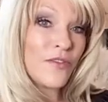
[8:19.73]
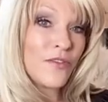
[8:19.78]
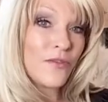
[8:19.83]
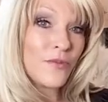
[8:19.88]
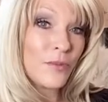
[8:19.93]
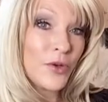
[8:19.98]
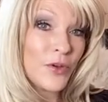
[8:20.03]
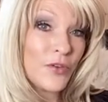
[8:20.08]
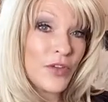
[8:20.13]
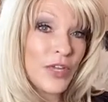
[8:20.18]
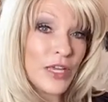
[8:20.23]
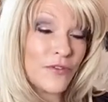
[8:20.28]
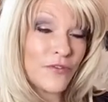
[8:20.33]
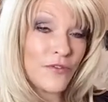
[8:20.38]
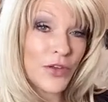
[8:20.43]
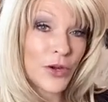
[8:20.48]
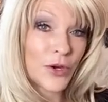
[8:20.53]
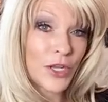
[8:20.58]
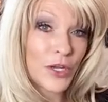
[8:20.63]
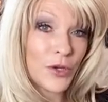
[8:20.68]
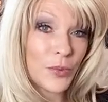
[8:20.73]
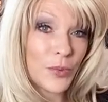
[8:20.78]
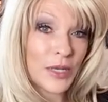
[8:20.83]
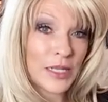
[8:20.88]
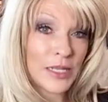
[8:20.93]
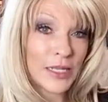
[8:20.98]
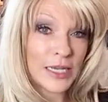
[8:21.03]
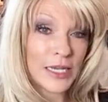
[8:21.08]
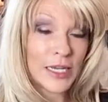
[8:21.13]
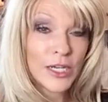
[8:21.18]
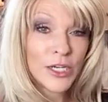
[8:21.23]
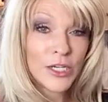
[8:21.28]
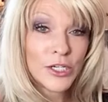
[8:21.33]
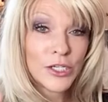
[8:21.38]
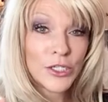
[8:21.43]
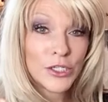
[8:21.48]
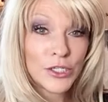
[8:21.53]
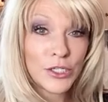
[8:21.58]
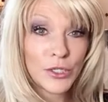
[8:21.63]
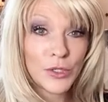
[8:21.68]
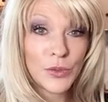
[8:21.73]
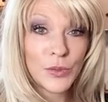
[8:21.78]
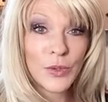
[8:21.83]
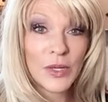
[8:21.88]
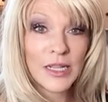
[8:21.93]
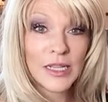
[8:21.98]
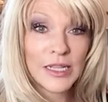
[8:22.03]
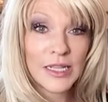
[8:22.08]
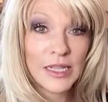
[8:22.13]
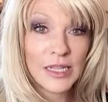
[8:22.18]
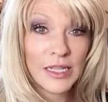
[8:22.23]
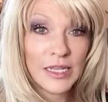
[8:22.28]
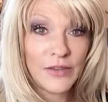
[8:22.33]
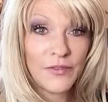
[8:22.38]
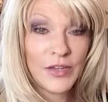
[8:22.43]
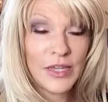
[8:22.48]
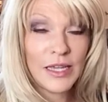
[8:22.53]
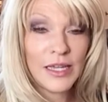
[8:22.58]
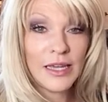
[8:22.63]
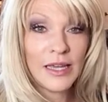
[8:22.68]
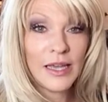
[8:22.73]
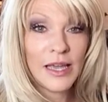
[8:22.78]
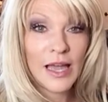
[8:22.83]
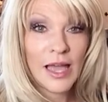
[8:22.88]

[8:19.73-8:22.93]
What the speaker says: moving in very quickly to living